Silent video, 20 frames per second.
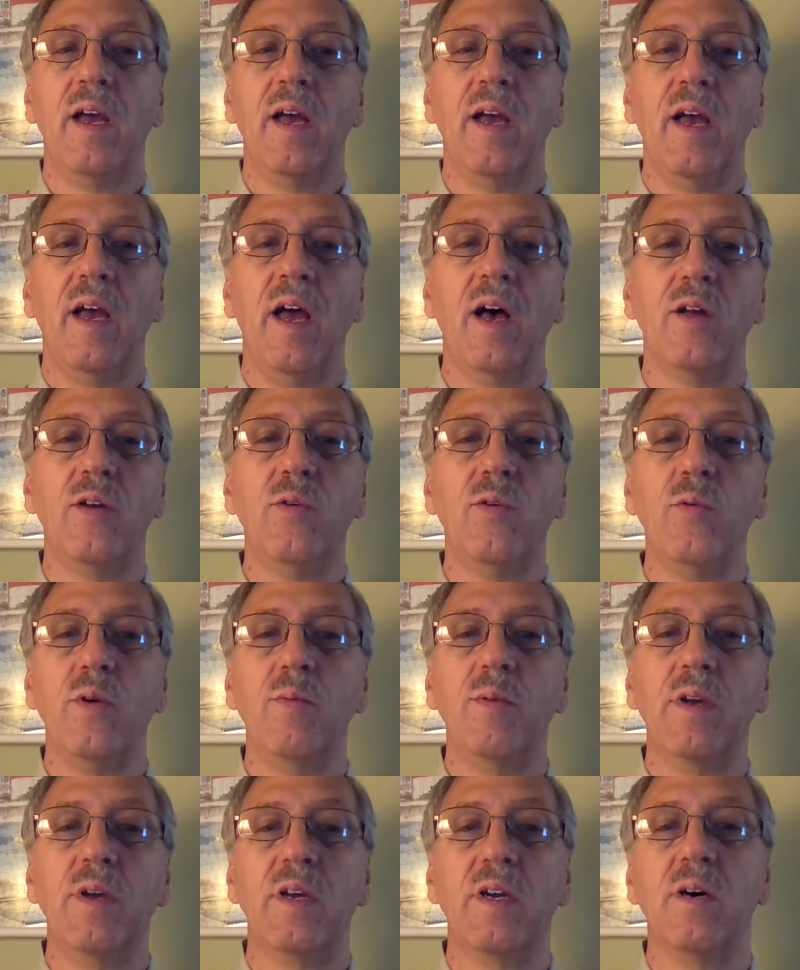How do we
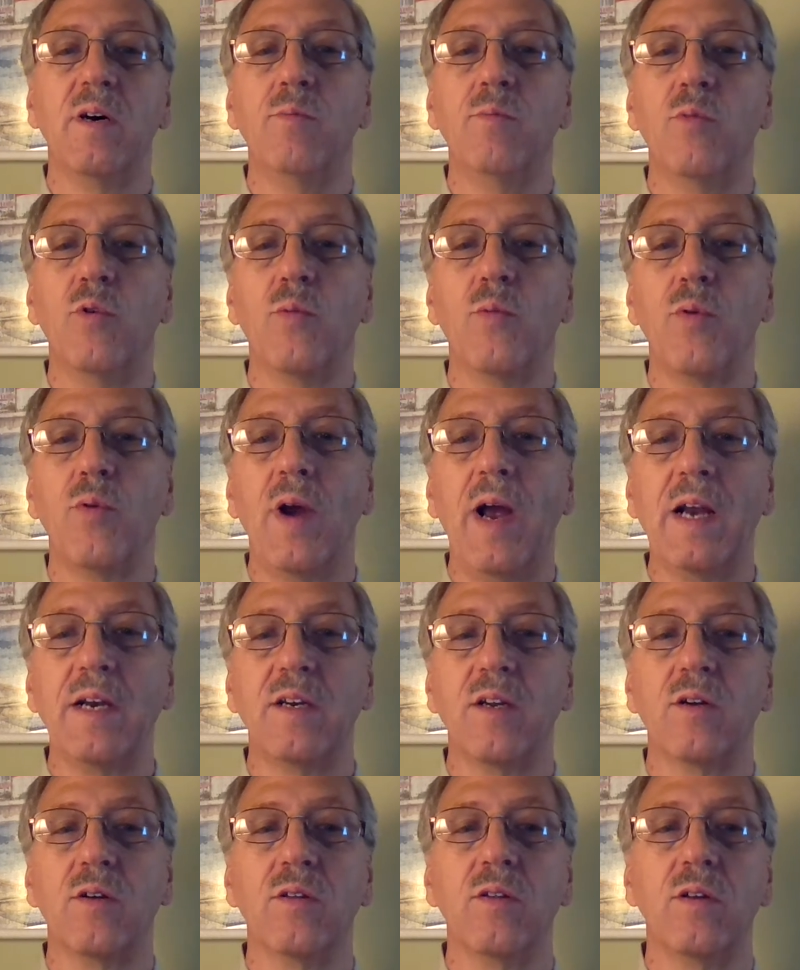become more
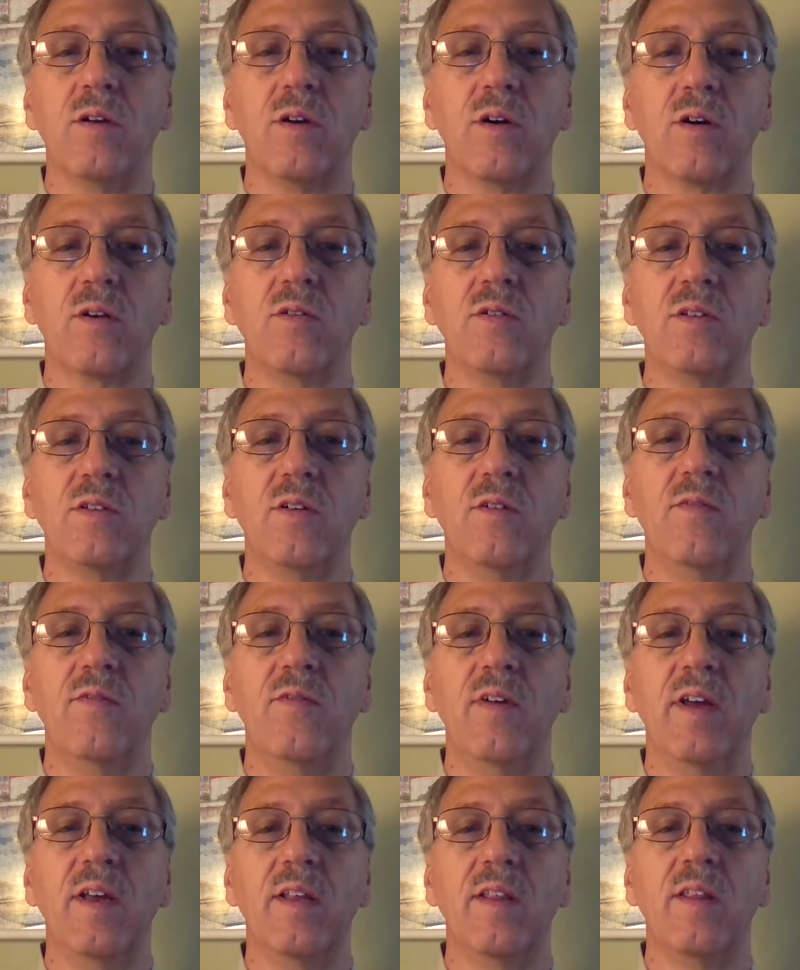practical in our Christian
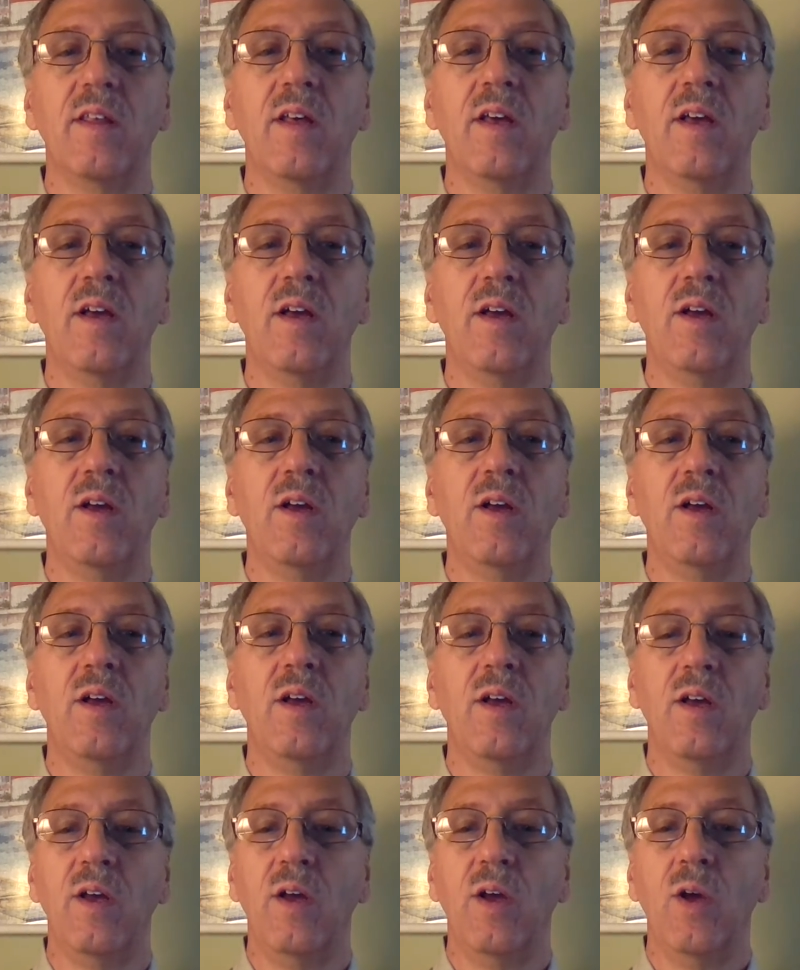faith?
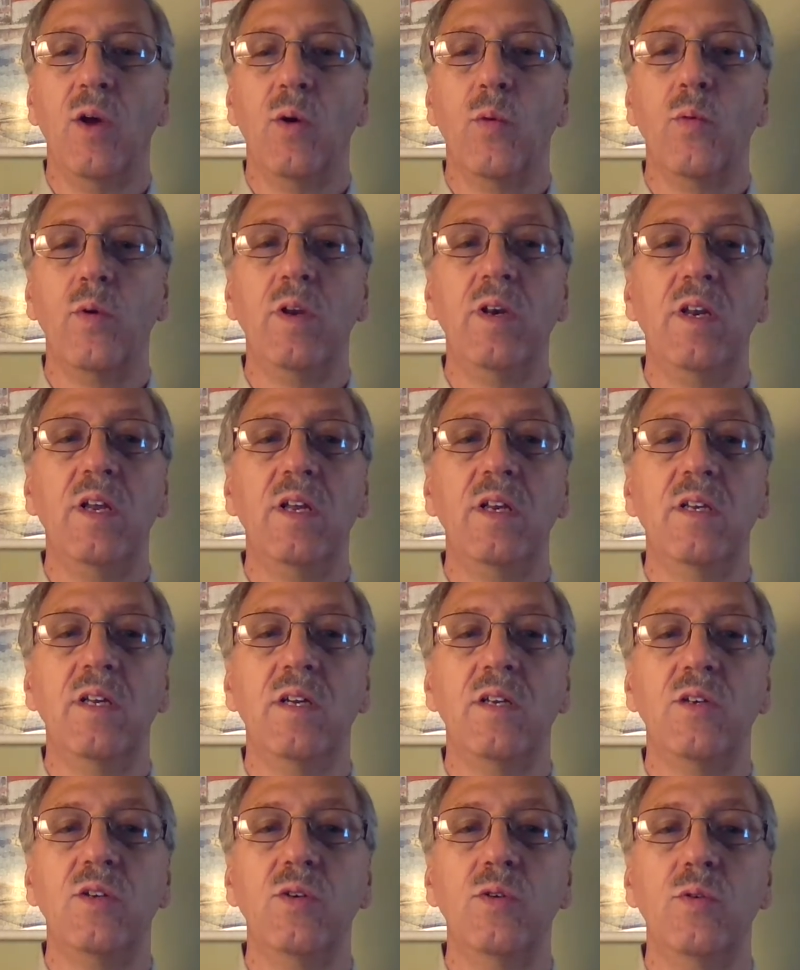We
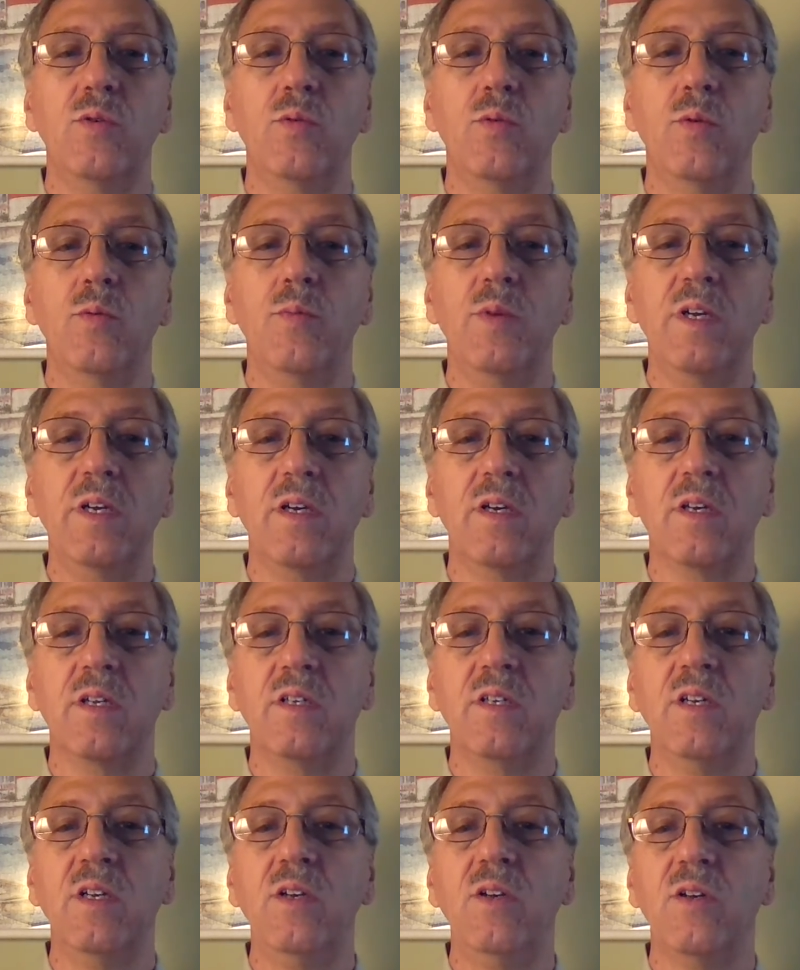need to be
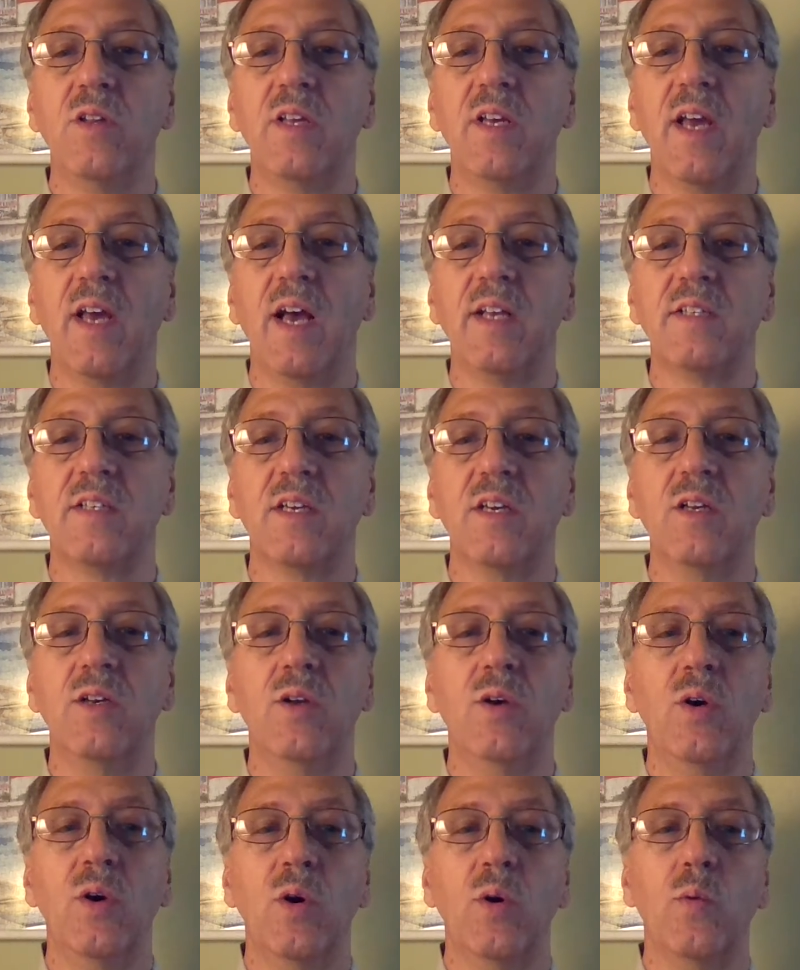continually asking,
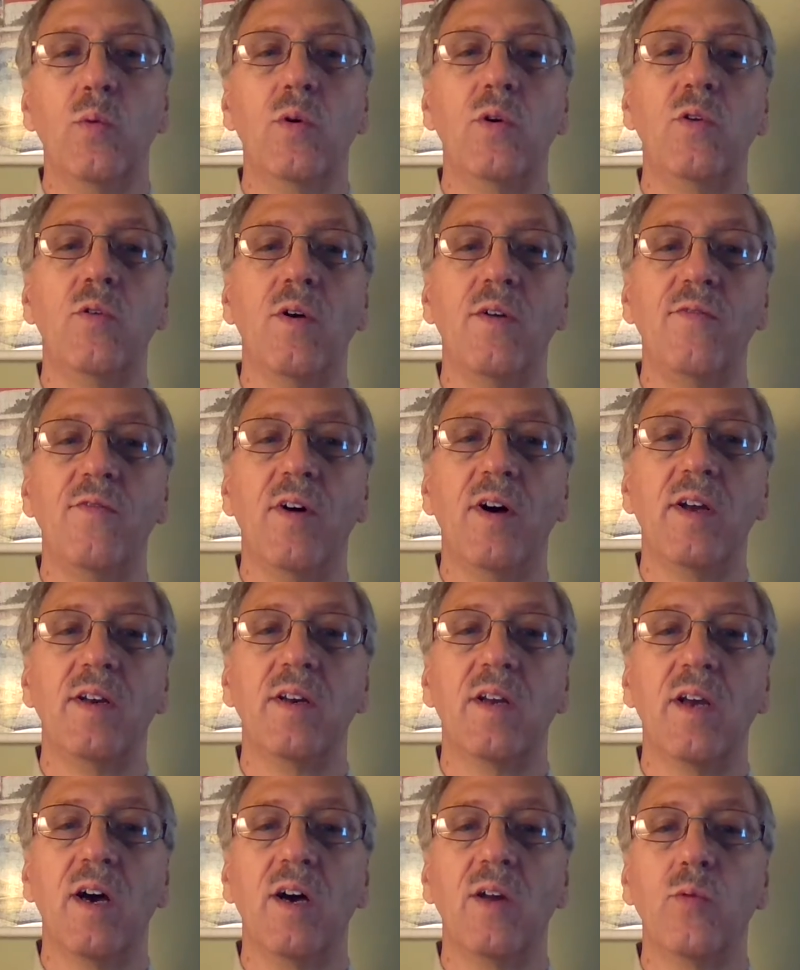where do I find
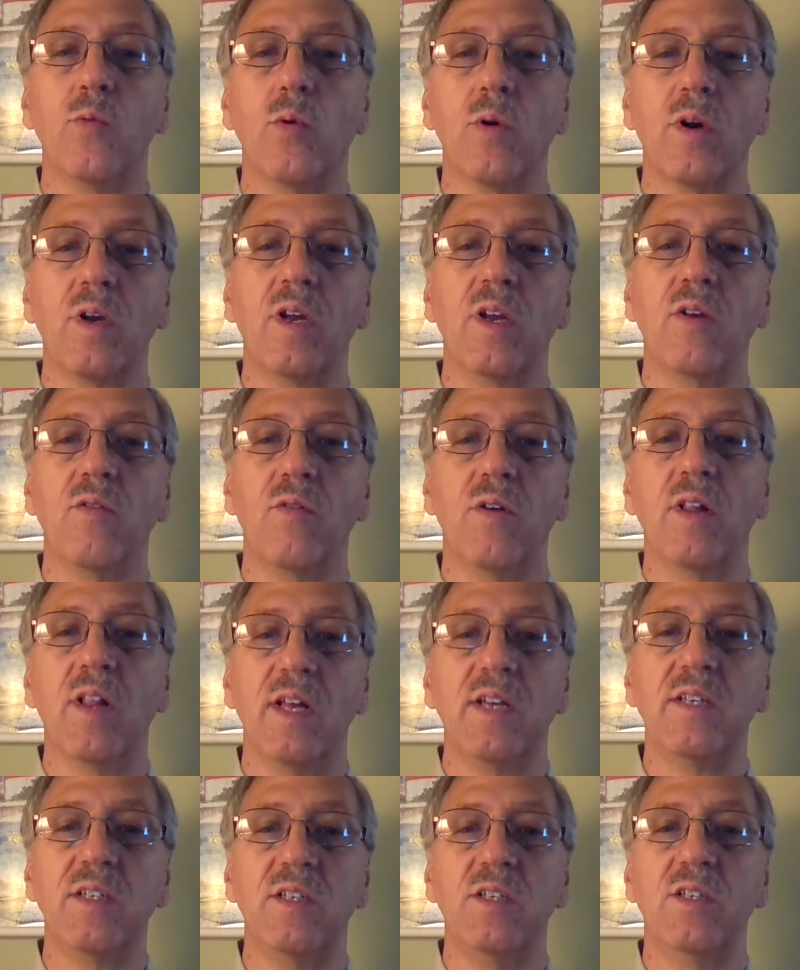God working in
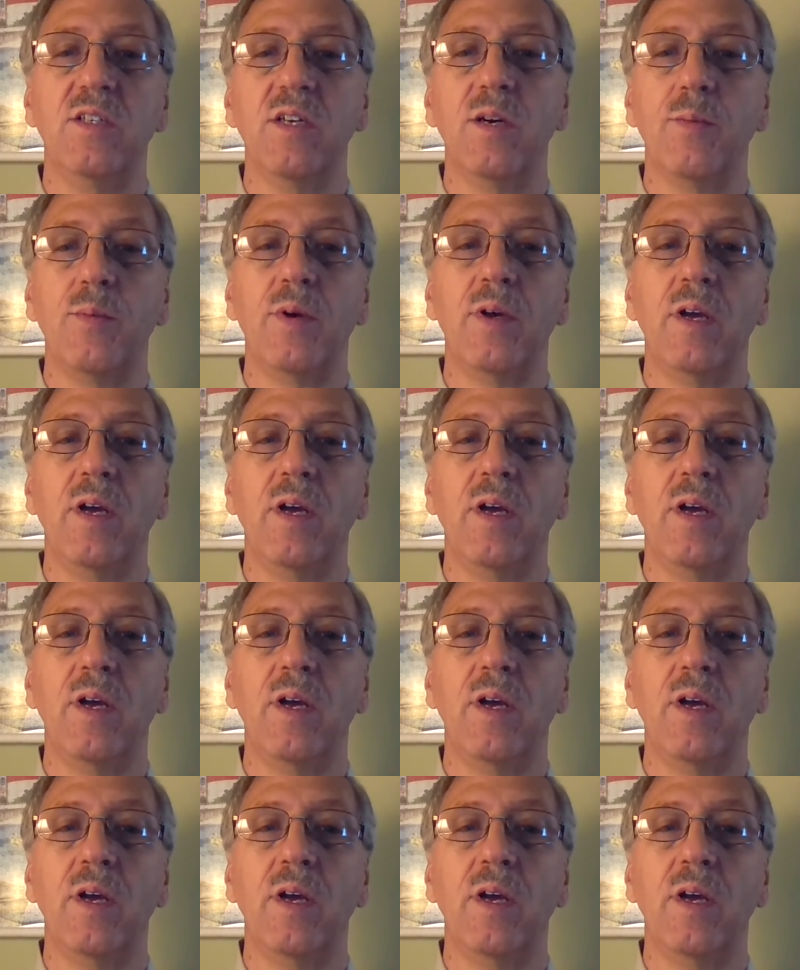relationship